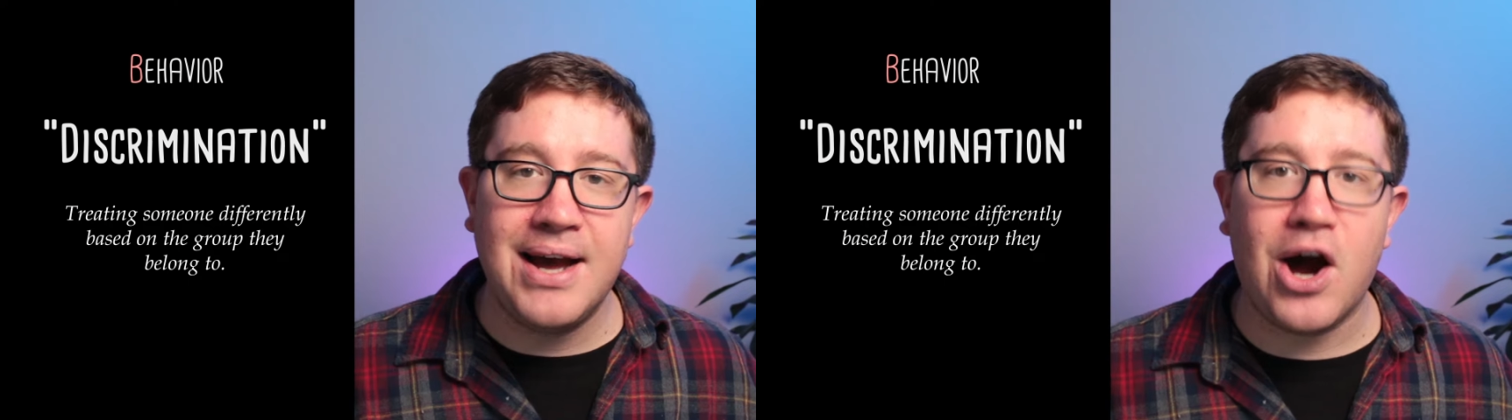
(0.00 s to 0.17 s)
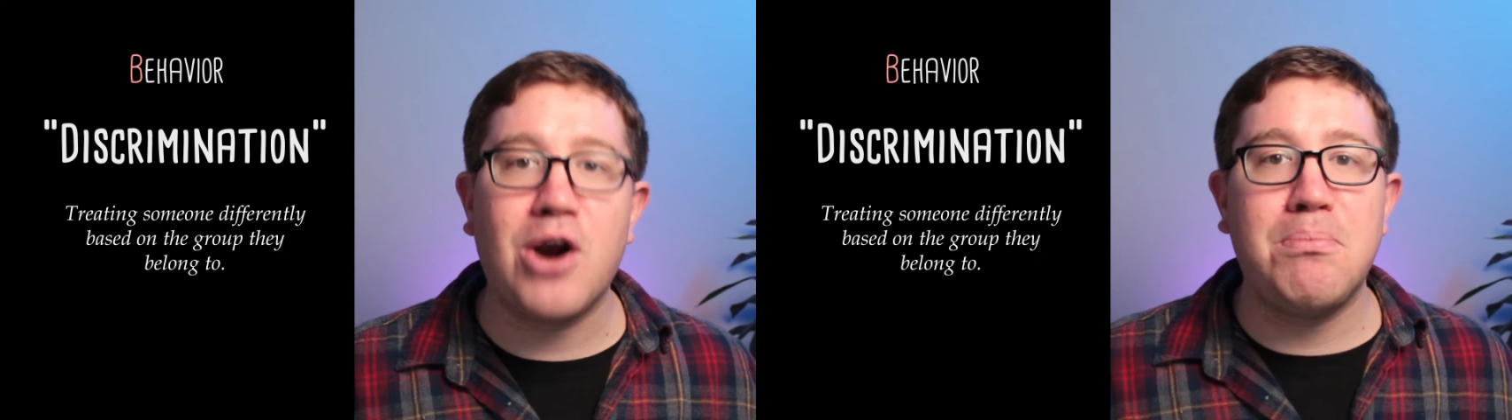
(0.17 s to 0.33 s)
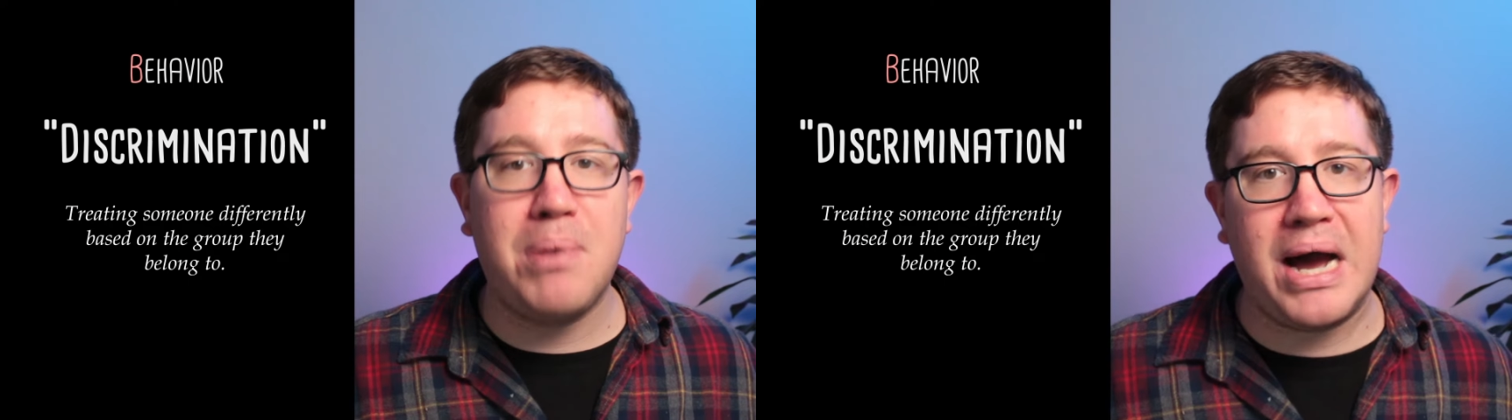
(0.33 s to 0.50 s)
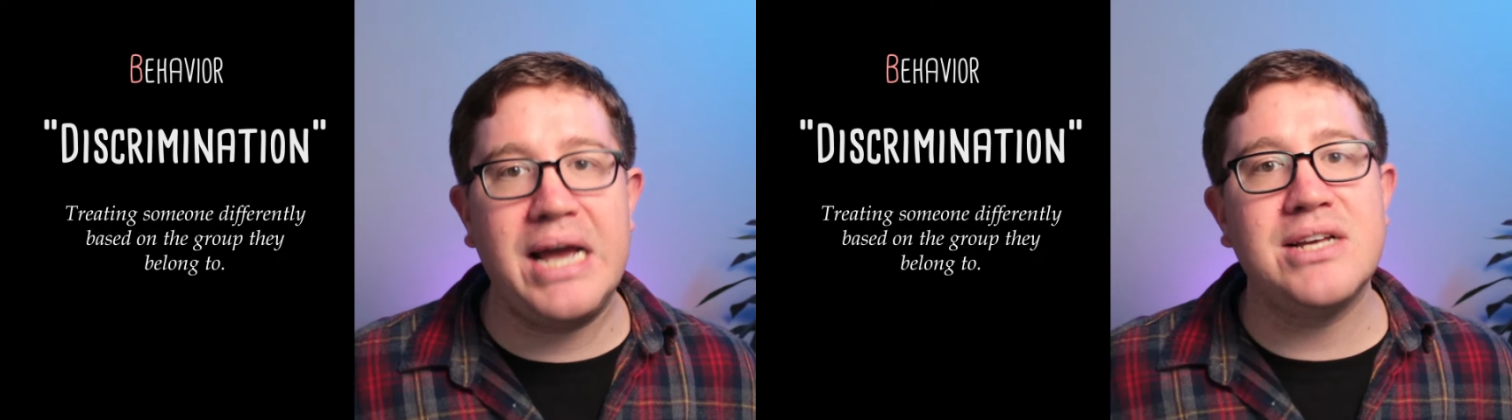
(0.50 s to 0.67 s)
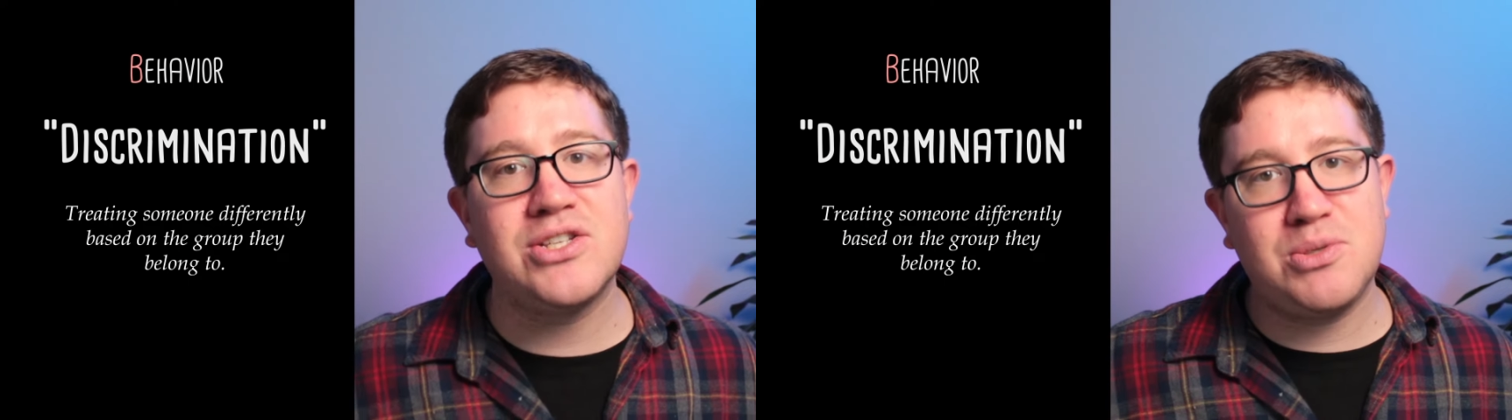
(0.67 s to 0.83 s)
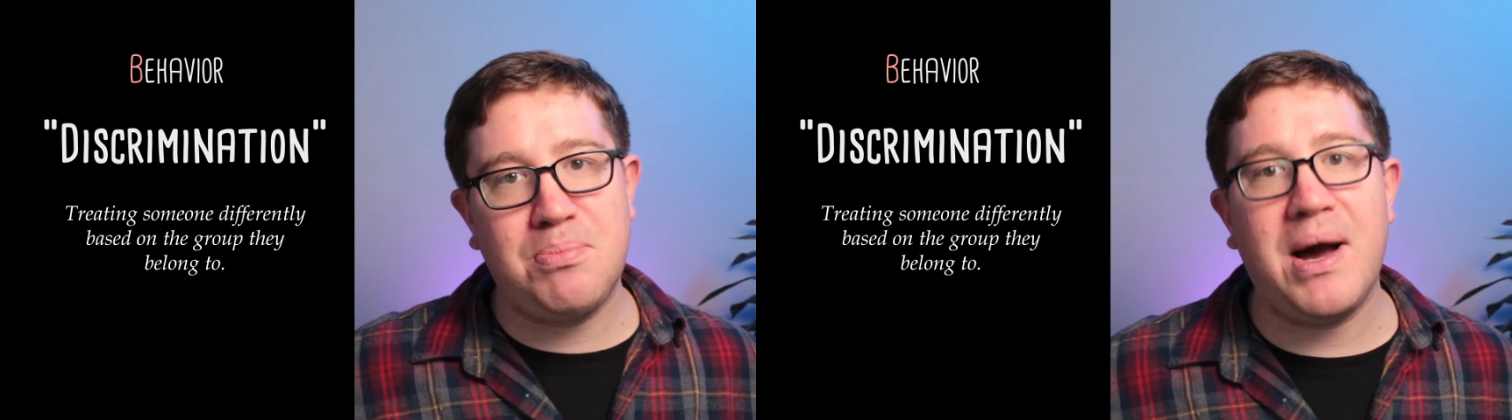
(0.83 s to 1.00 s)
are
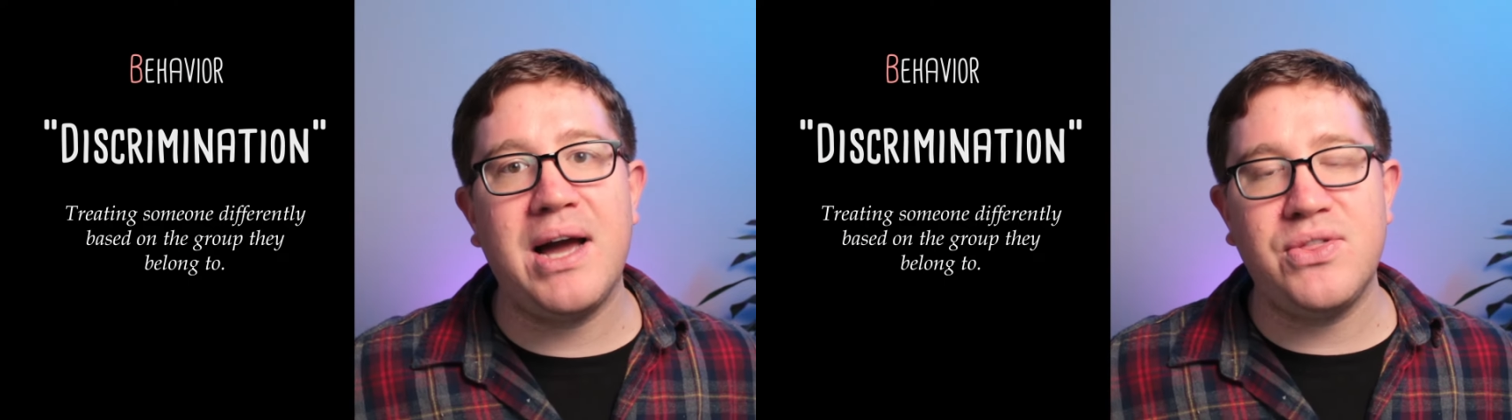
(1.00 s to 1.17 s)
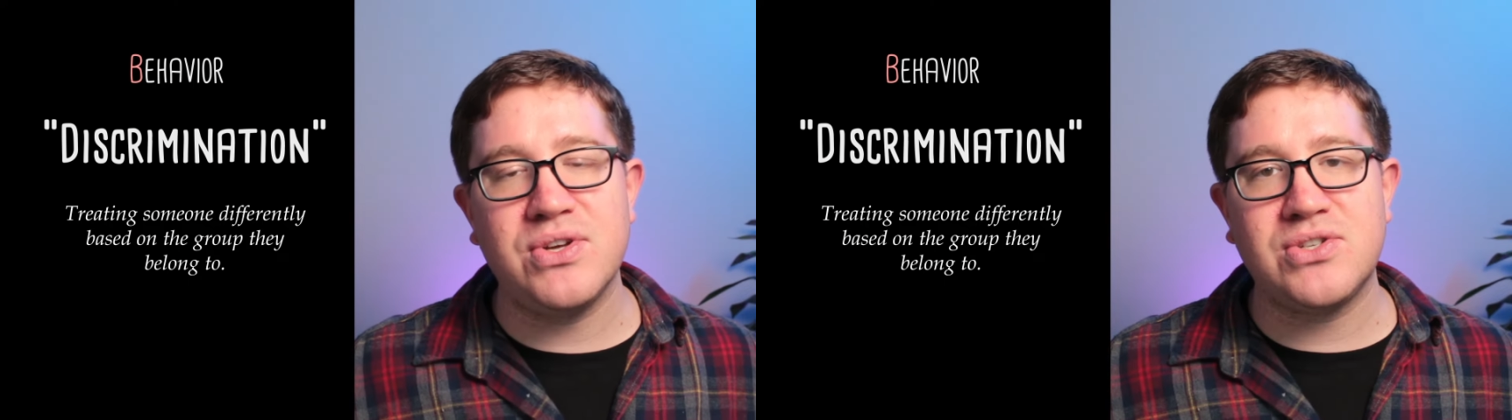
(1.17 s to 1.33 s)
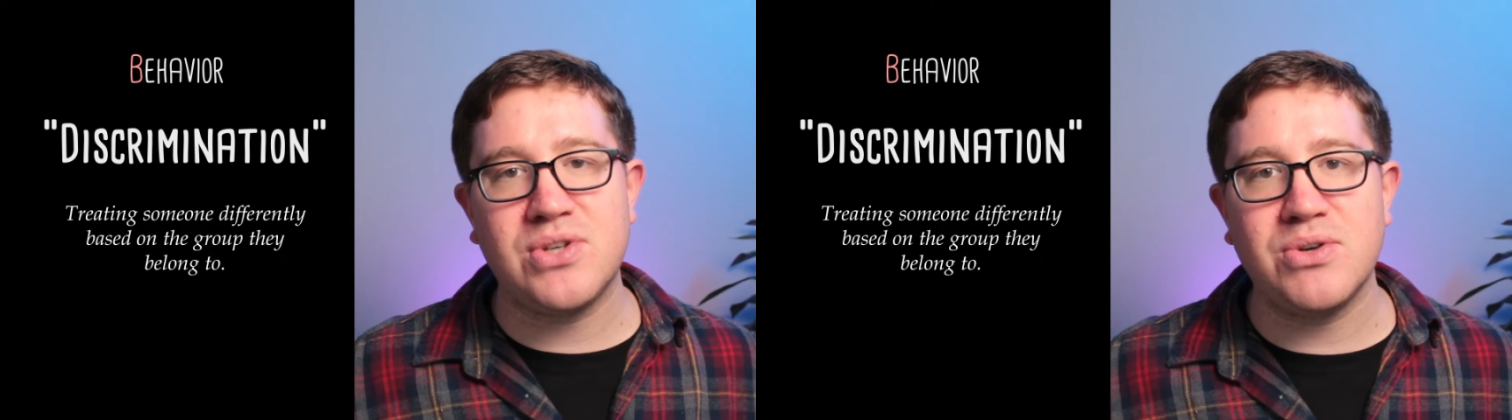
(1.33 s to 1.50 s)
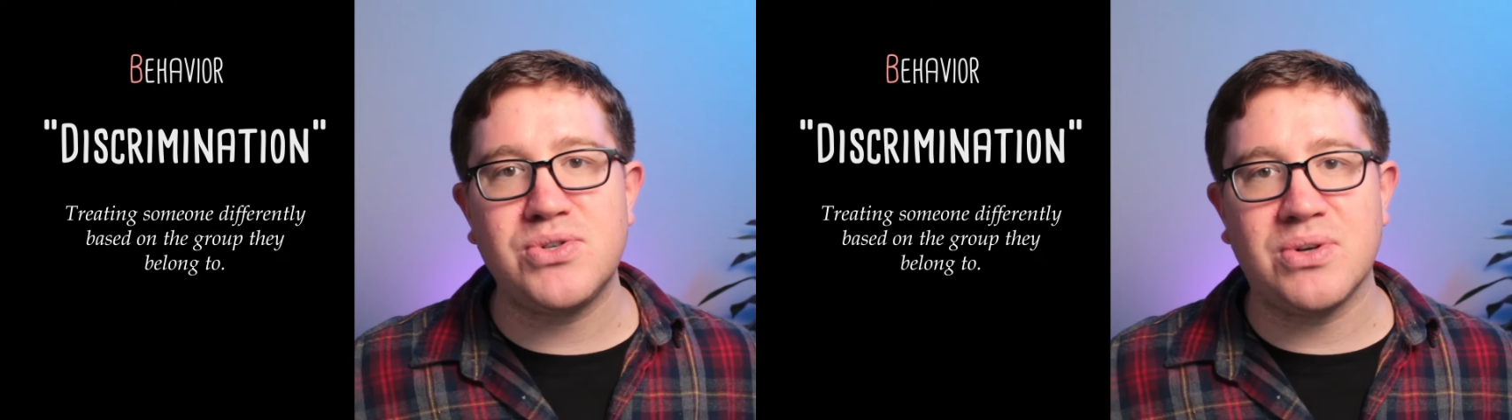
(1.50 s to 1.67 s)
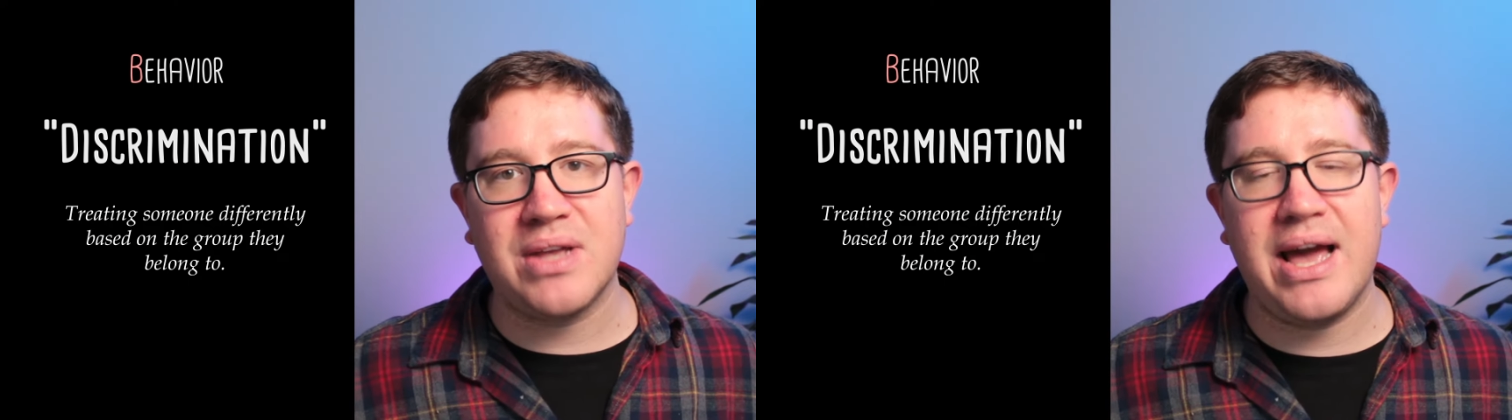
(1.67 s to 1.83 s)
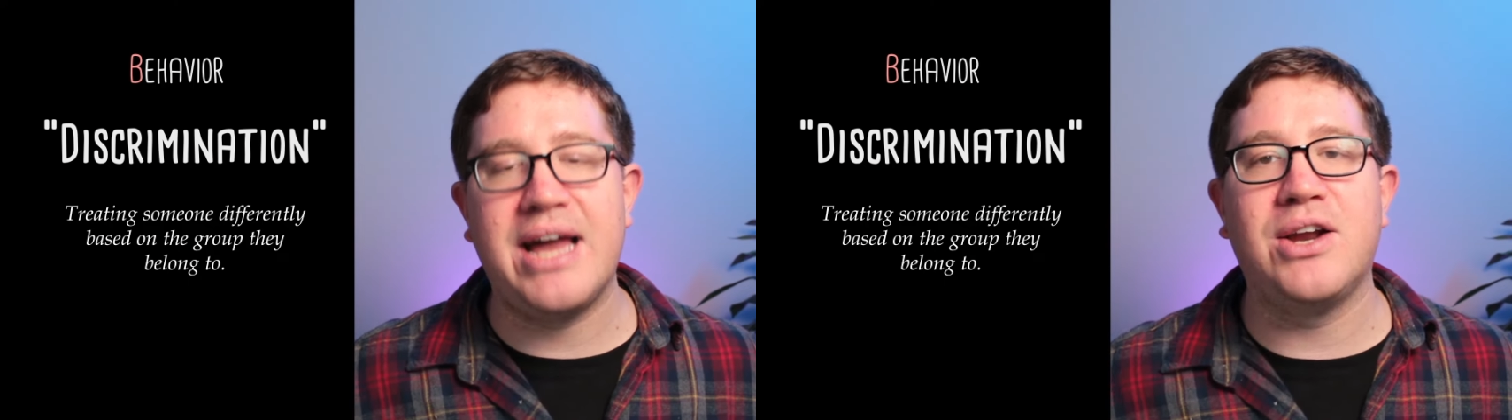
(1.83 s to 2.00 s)
biased by the social
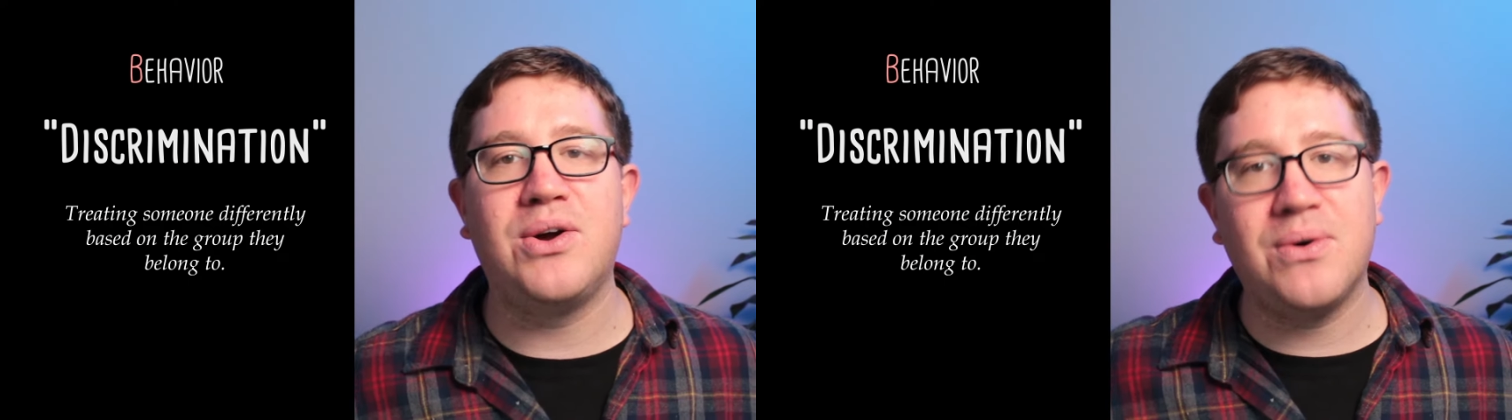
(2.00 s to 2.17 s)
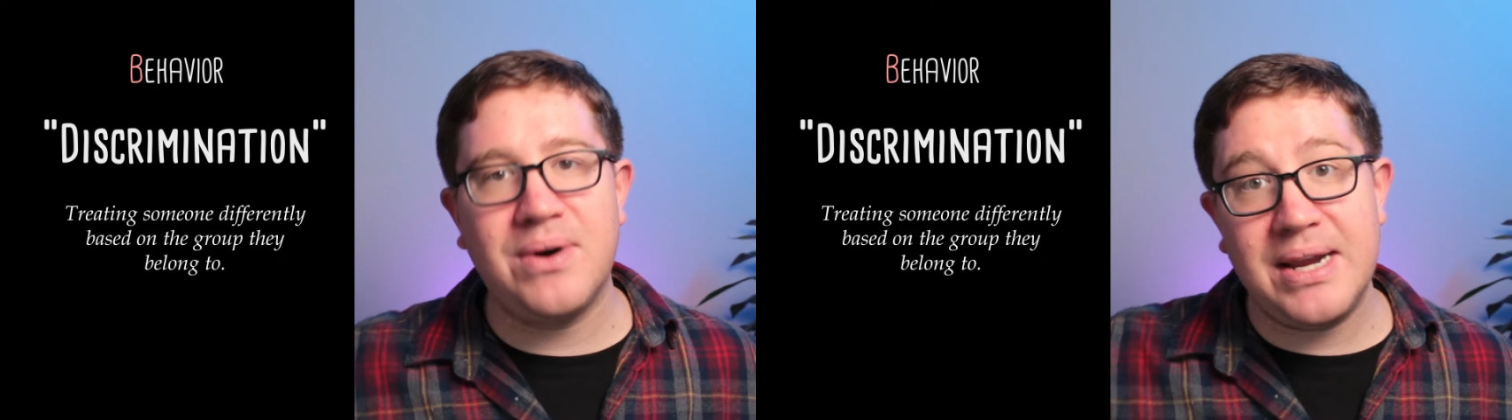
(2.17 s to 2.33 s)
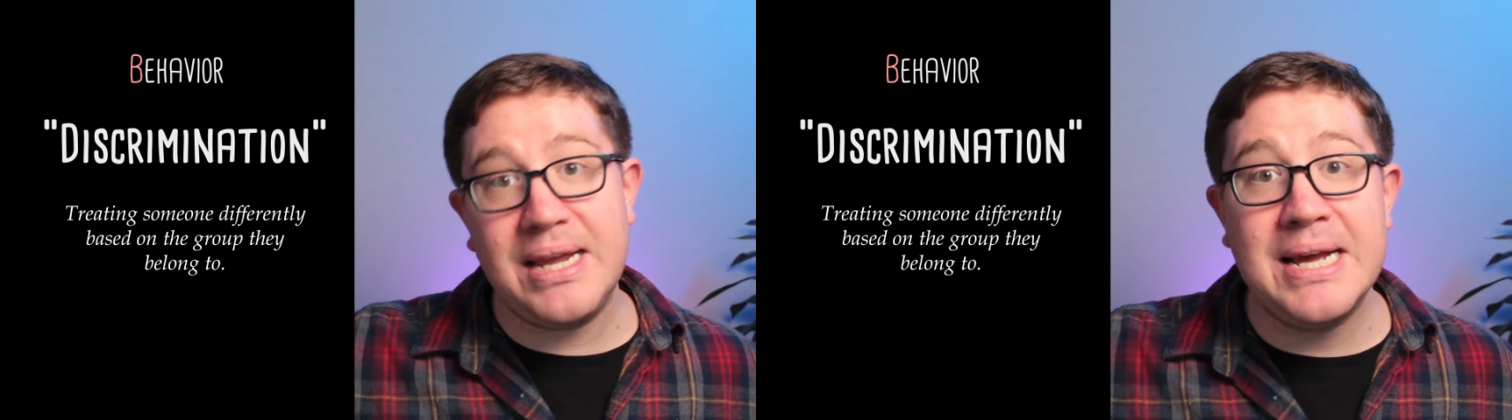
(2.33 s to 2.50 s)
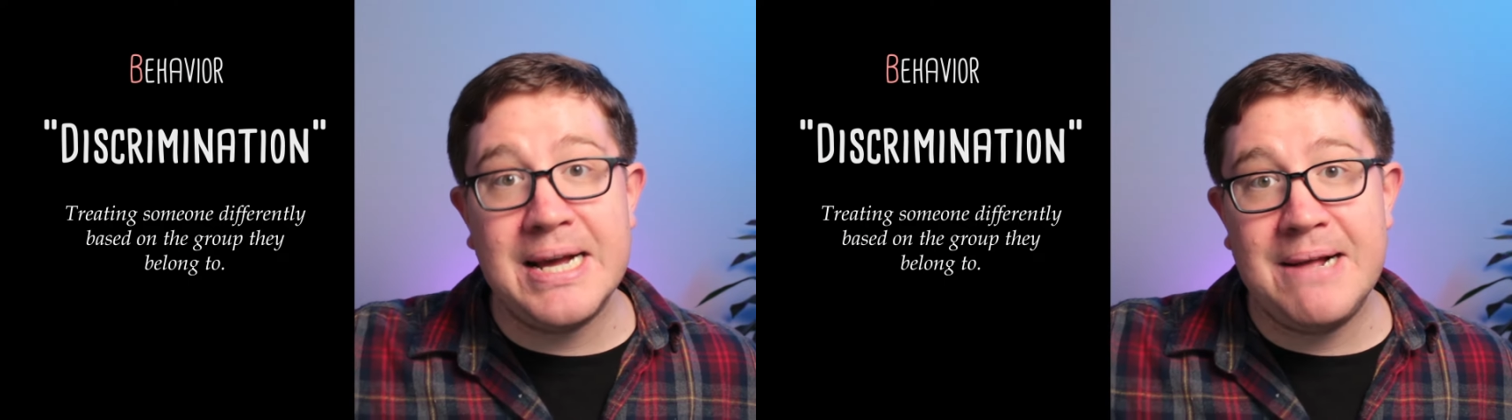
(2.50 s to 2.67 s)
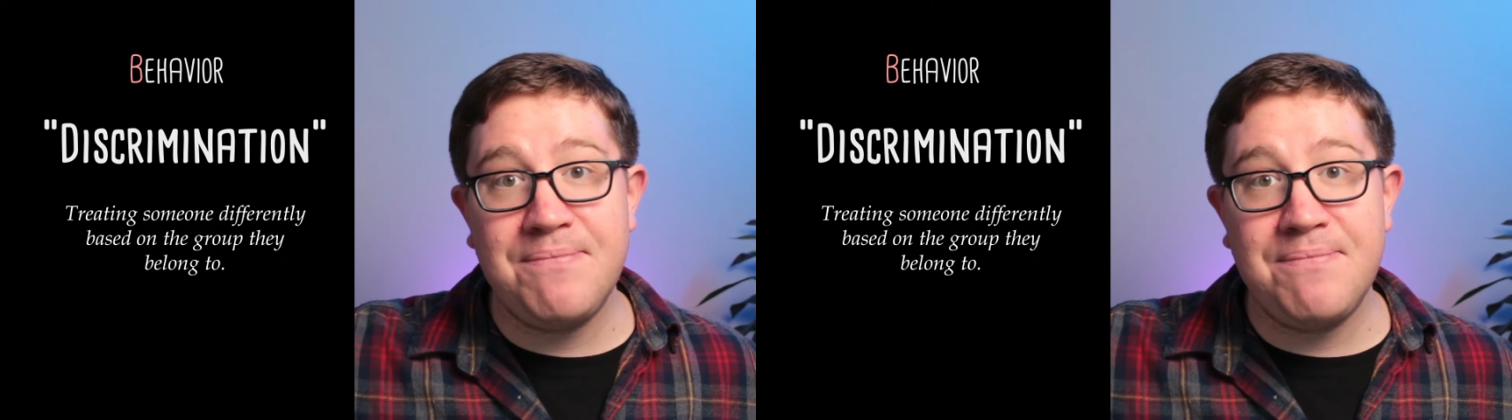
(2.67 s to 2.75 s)
category